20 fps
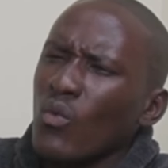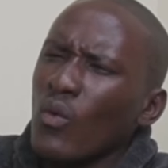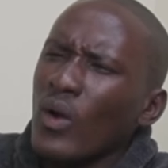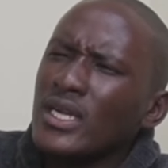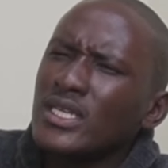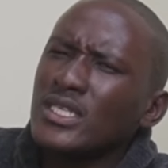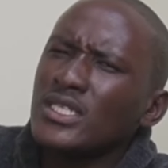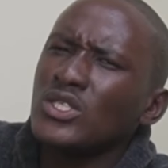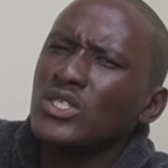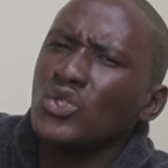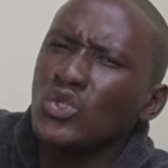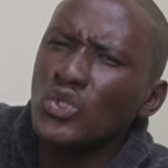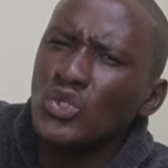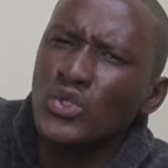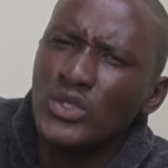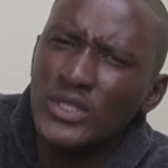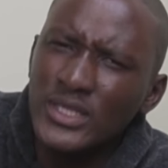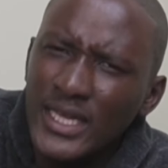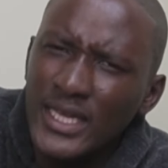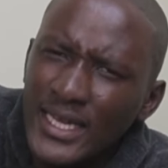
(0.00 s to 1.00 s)
What do
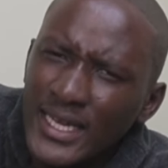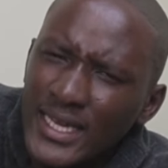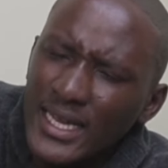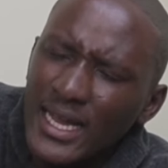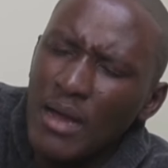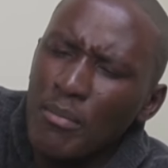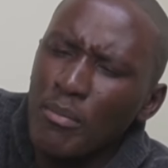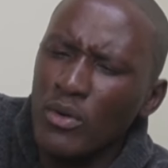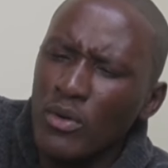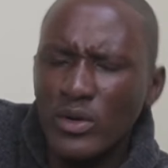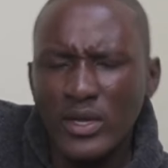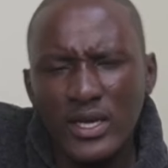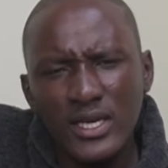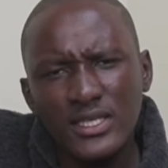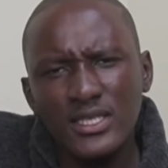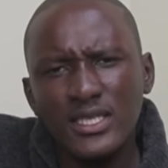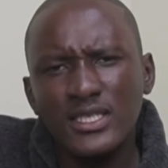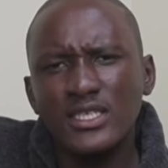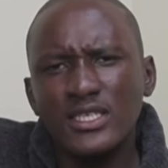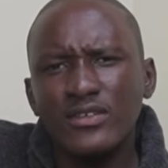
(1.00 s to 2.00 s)
you think about
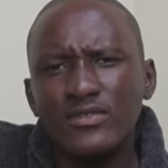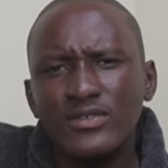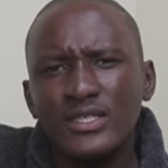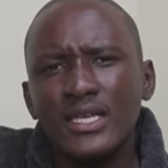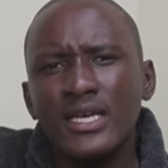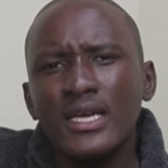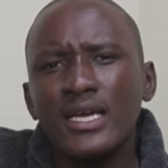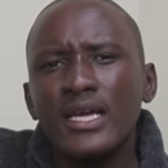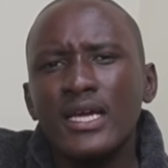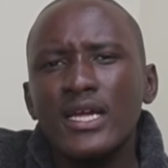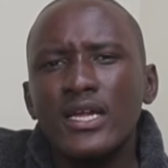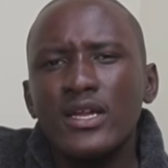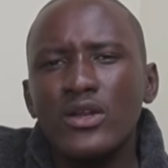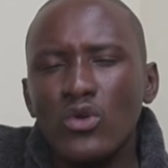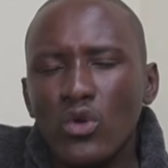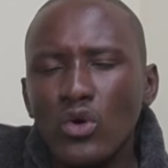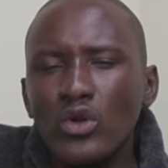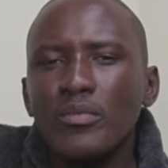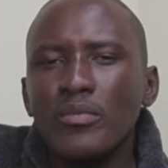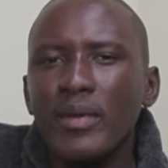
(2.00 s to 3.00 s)
Kaizer Chiefs
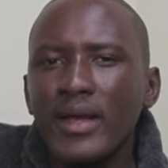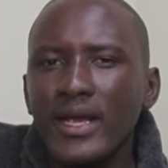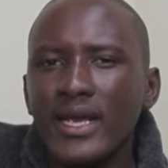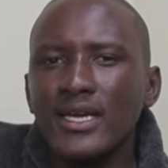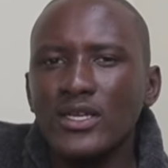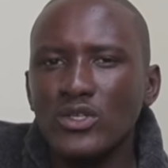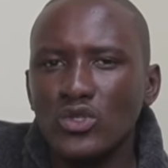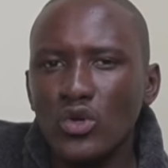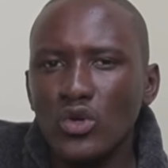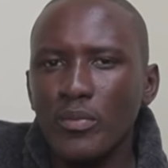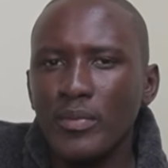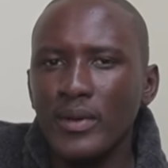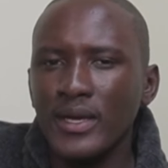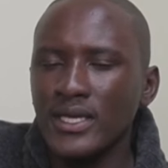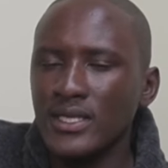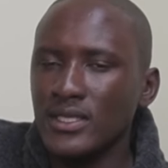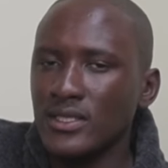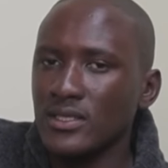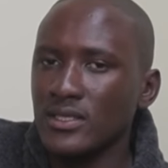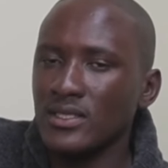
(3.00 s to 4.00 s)
not making top
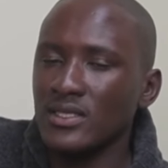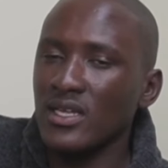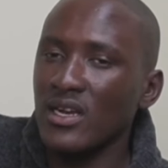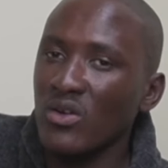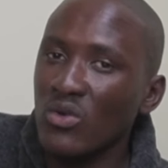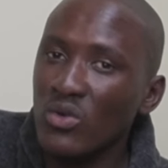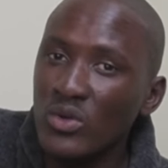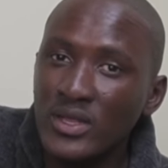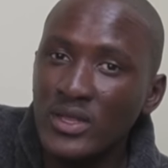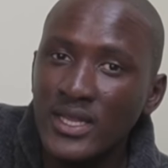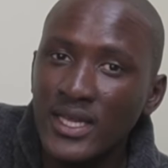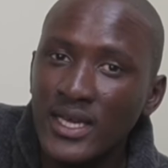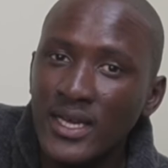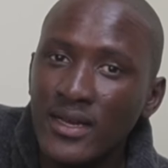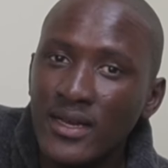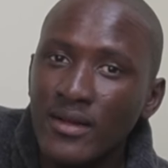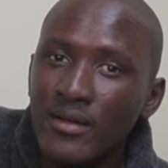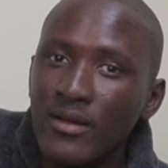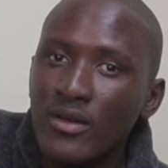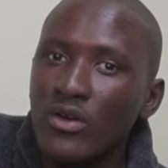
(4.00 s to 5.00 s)
eight? Is it a good
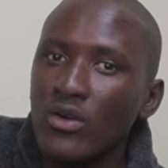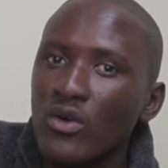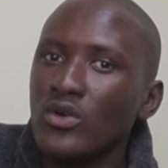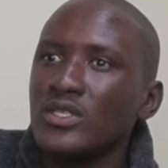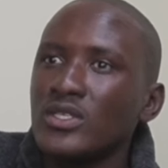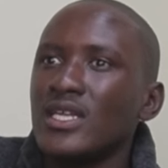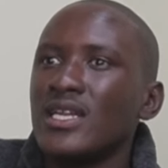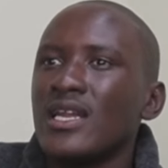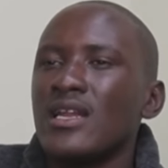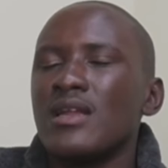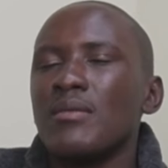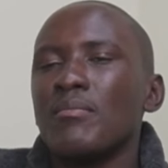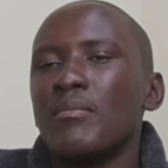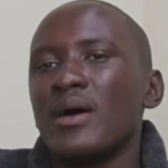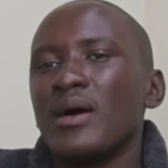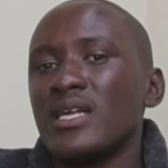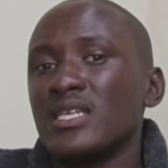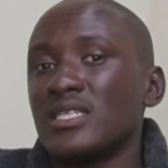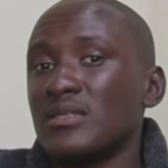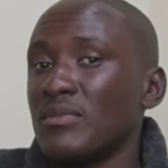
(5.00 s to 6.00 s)
thing or is it an
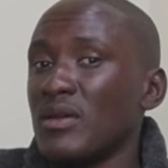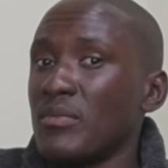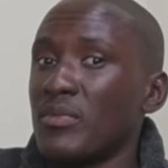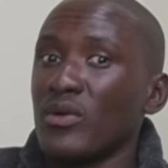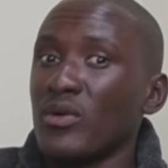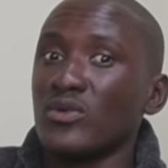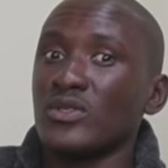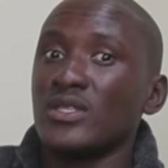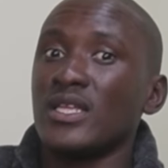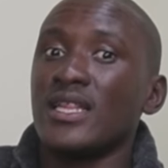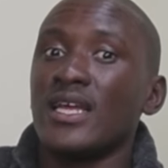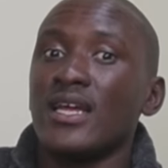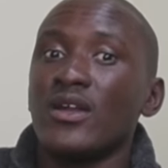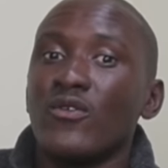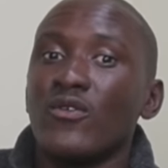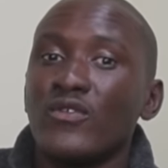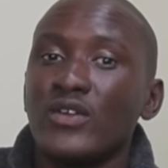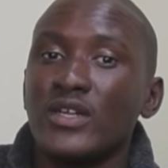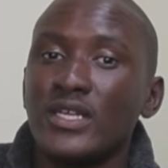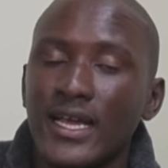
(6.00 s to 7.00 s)
embarrassment? Because at the
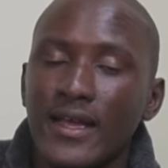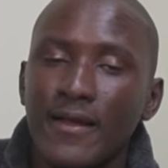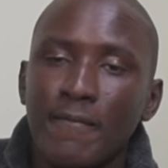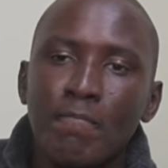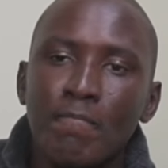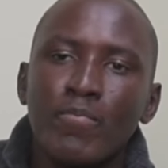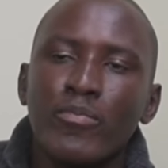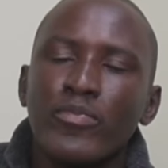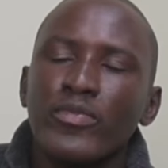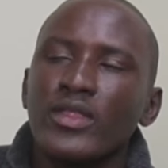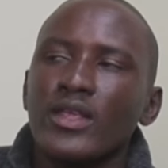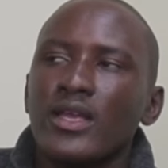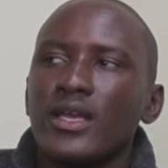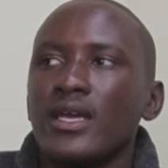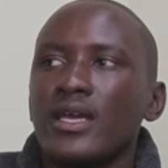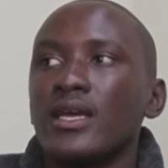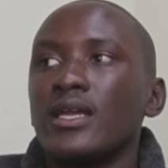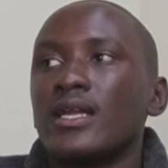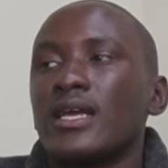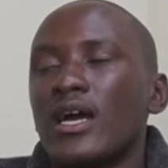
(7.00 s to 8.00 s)
end of the day,
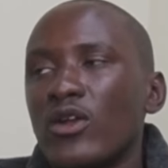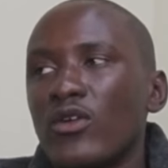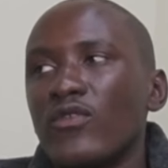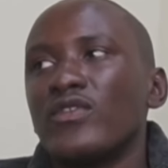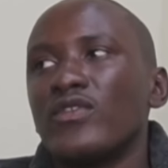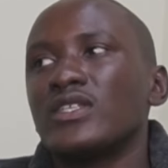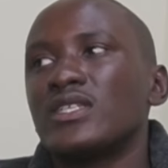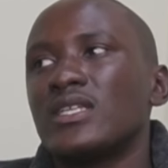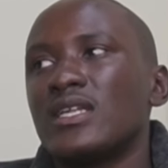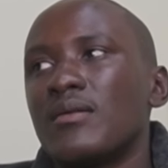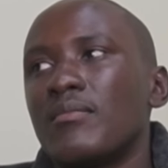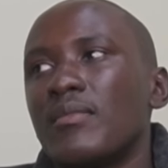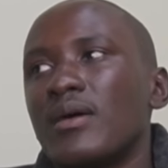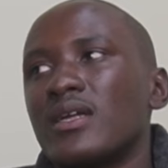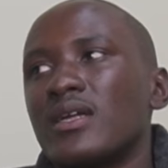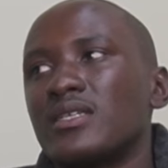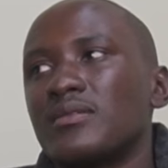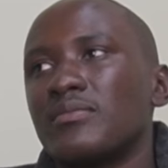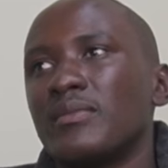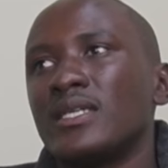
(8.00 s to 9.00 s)
it is an
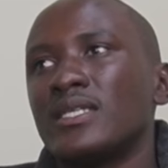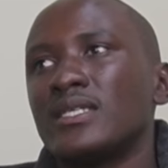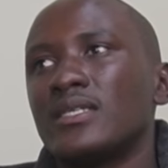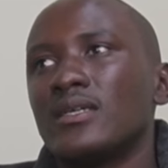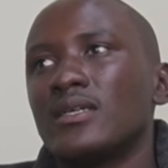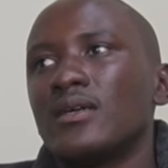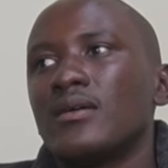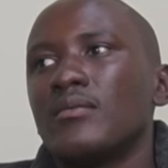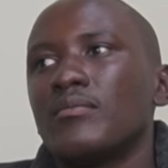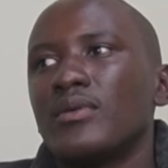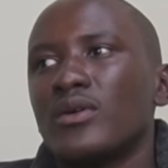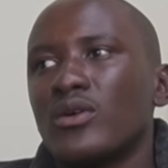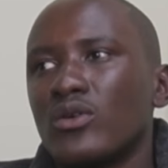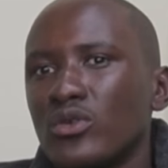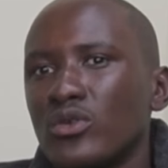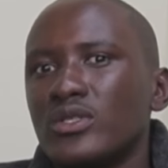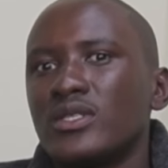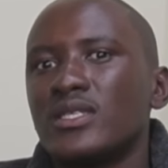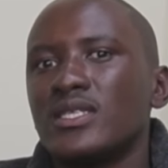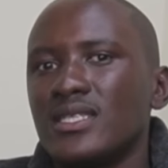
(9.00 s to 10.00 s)
embarrassment
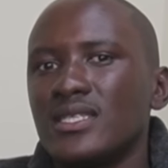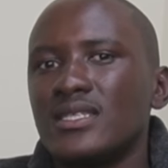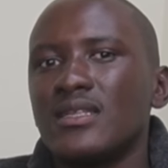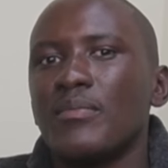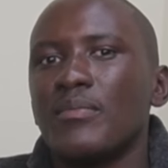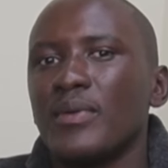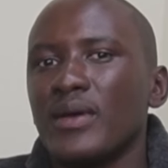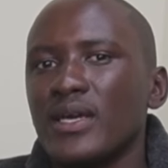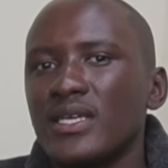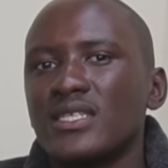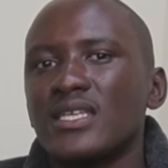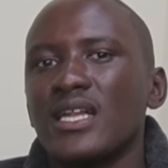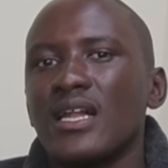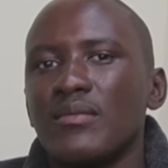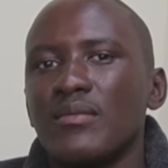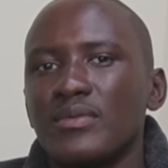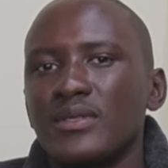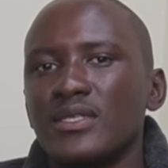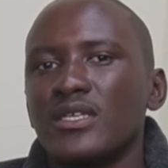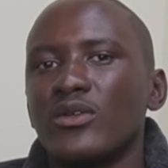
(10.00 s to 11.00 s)
because this is the biggest
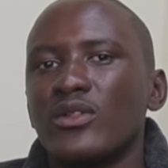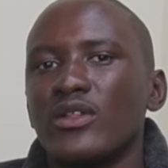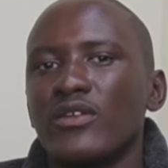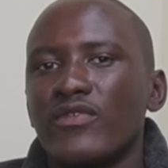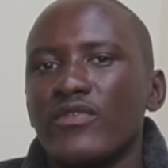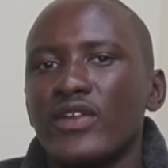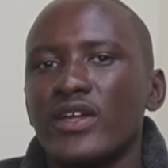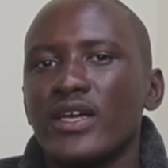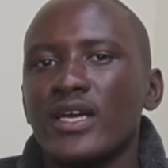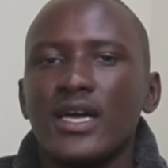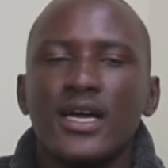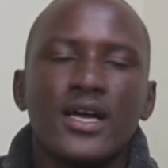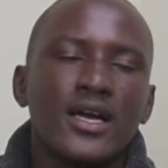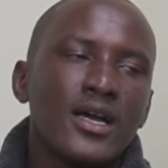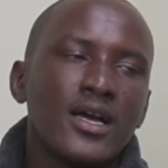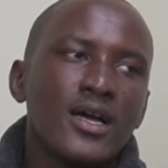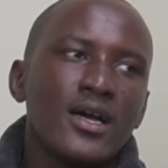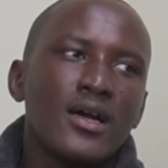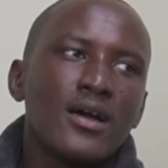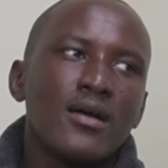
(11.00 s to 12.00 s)
club in South
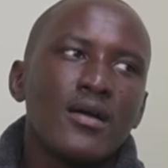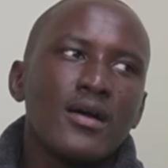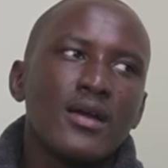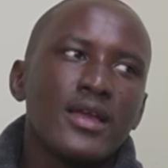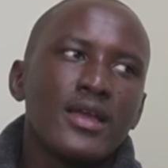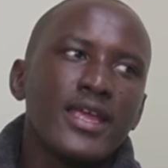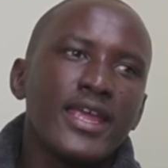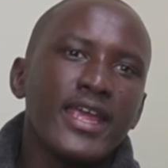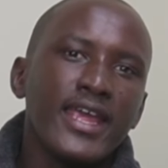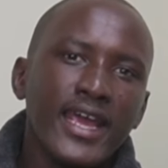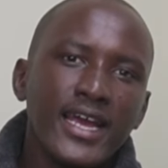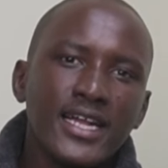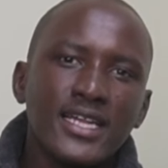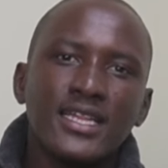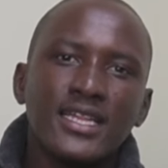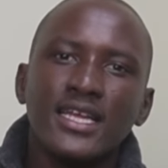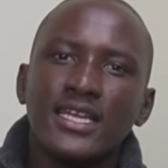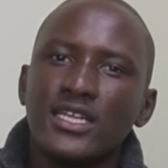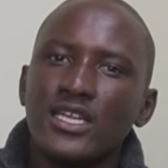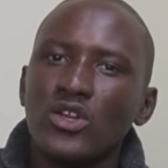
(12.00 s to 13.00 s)
Africa,
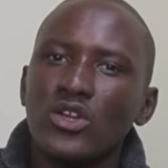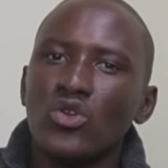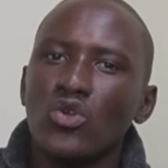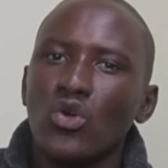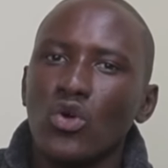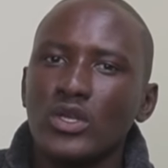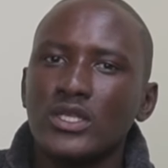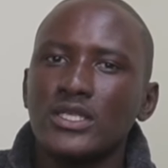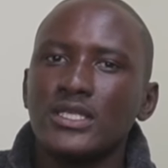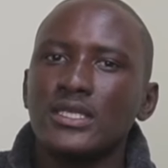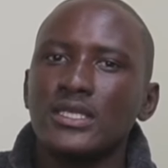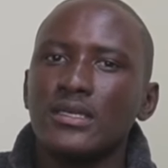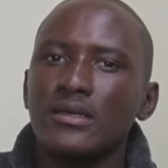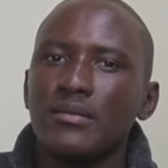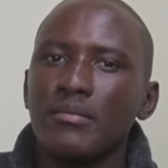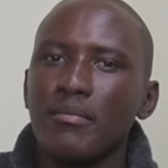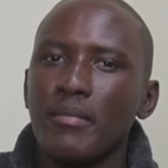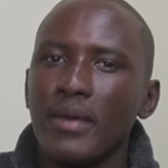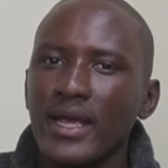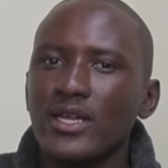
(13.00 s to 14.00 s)
yet they did not
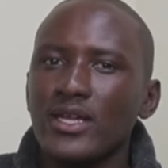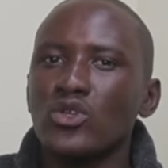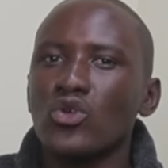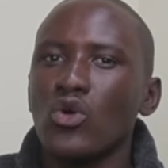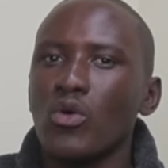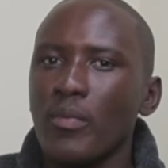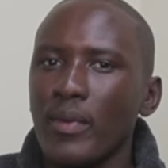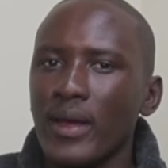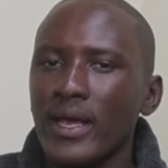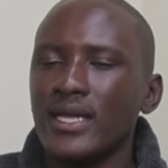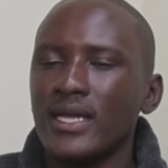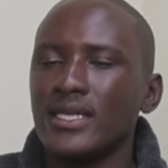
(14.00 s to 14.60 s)
make top